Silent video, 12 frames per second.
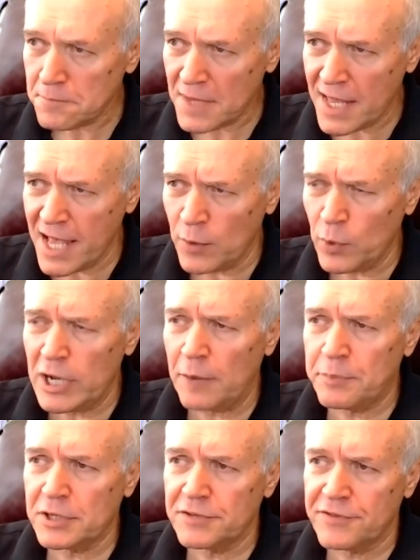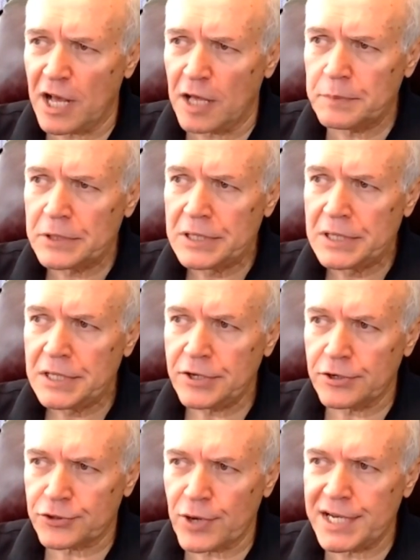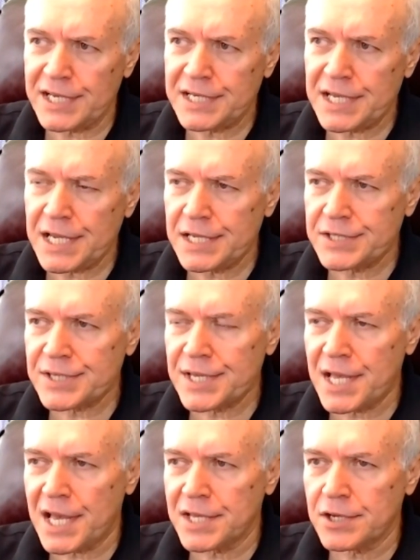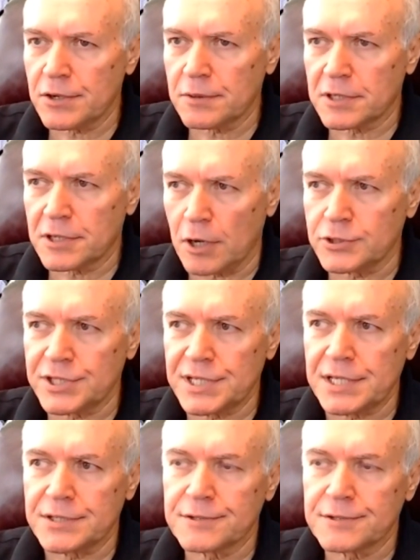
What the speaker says: and we'll help you develop your training needs and your coaching needs.